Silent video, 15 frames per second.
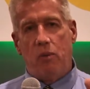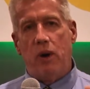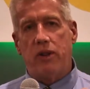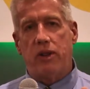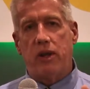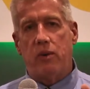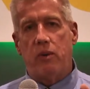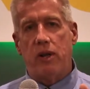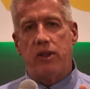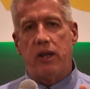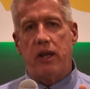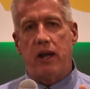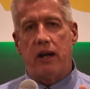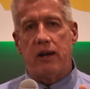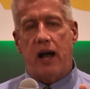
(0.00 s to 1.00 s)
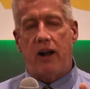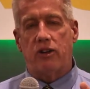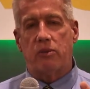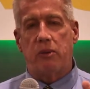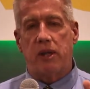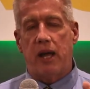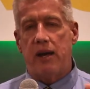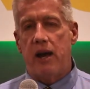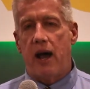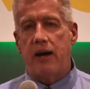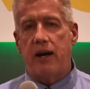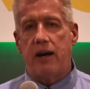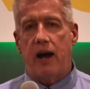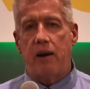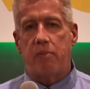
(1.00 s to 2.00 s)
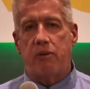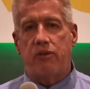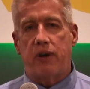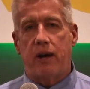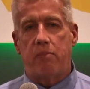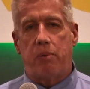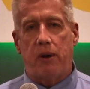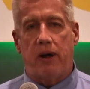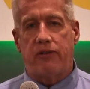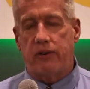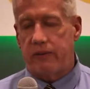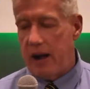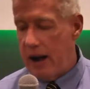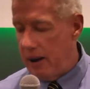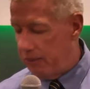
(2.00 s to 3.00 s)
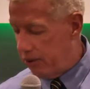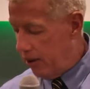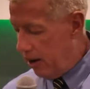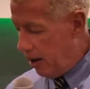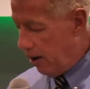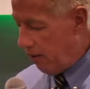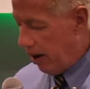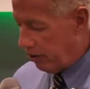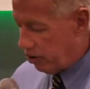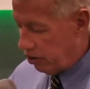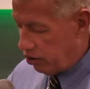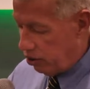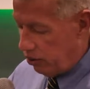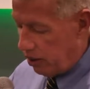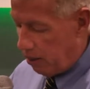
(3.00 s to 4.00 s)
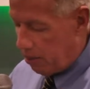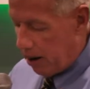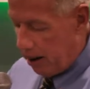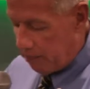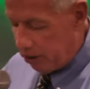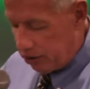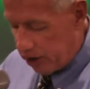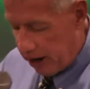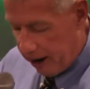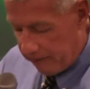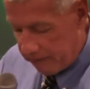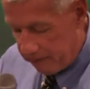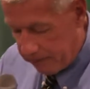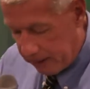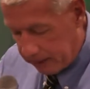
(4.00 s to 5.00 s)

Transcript: with the acknowledgement that 99% plus of cops are actually doing a proper job.